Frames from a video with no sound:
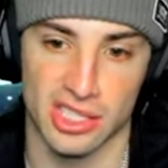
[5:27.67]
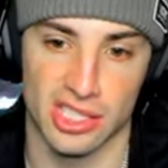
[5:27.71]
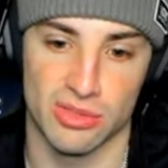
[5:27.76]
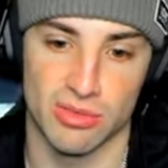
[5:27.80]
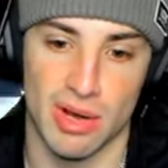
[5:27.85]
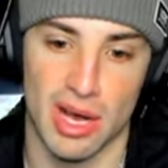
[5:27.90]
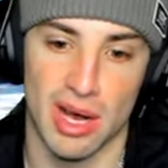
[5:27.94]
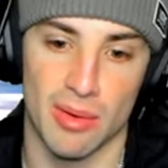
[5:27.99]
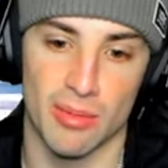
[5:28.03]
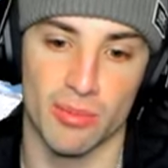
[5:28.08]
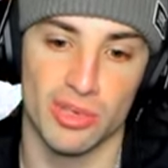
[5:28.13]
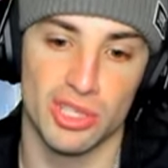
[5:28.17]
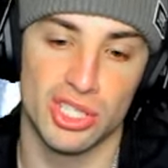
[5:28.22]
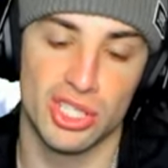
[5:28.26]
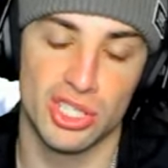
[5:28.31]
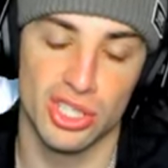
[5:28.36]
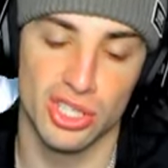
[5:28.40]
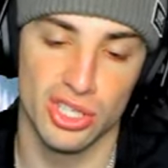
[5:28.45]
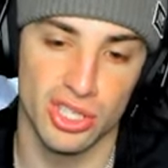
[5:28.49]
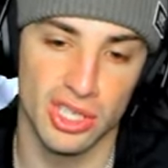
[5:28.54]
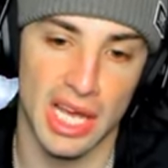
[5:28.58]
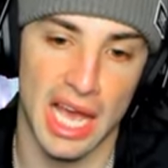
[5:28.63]
swap. We
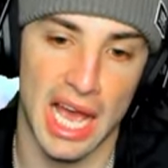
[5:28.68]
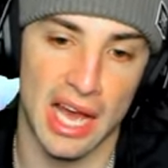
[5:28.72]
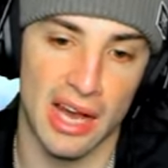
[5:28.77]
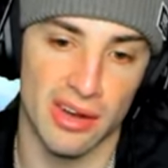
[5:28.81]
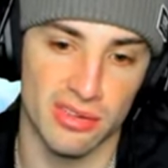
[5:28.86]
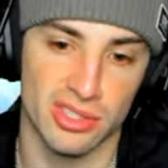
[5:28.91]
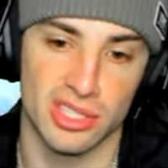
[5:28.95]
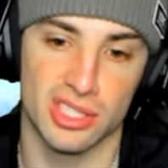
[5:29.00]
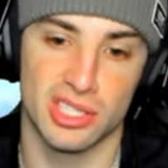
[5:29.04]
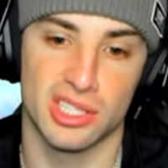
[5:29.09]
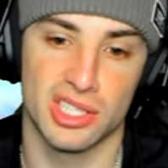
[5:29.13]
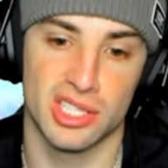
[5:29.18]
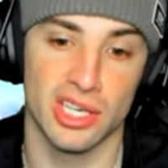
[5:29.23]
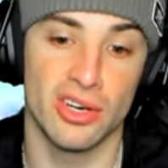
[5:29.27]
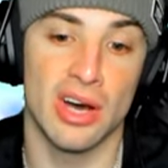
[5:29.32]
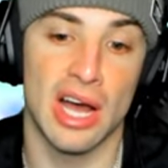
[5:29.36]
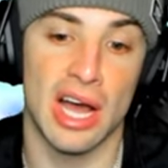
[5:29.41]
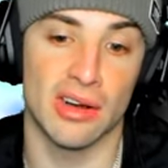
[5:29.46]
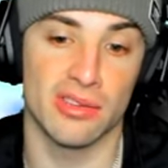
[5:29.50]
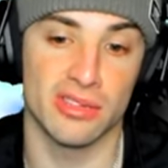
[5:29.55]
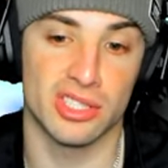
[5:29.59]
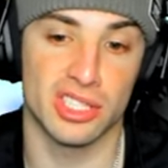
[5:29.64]
should out still
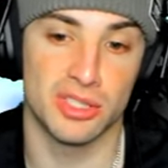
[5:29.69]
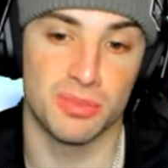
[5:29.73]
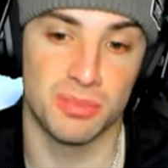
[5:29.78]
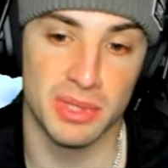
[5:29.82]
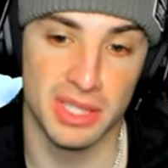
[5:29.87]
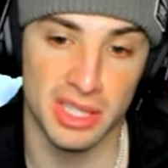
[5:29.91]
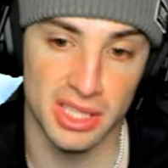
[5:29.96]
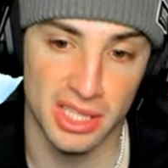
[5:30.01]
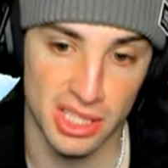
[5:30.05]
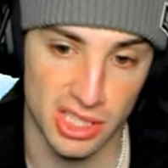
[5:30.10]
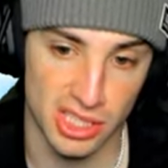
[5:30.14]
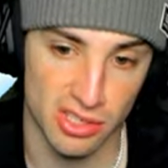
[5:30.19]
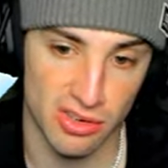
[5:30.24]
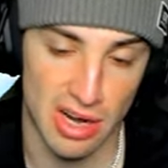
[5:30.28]
outspeed this